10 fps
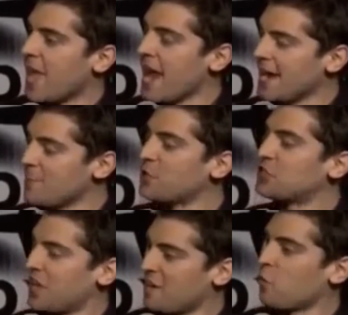
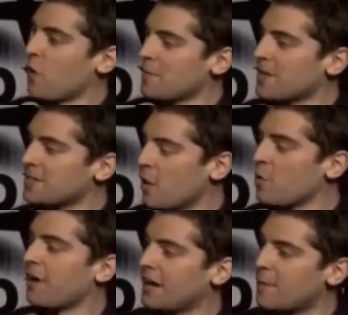80% of women
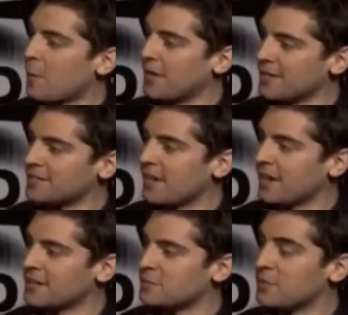don't care about penis
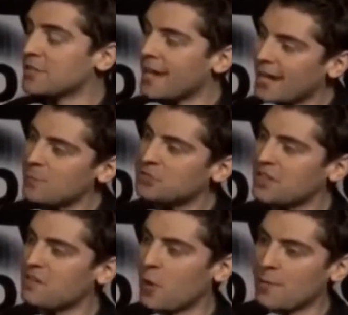size because
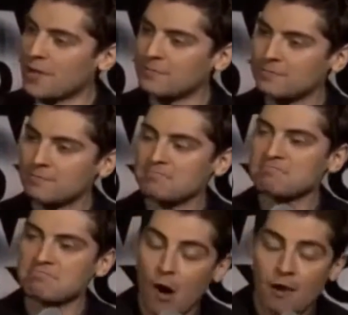80% of women
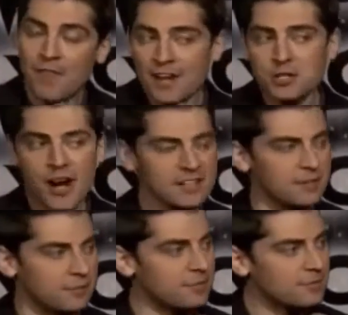aren't that attractive.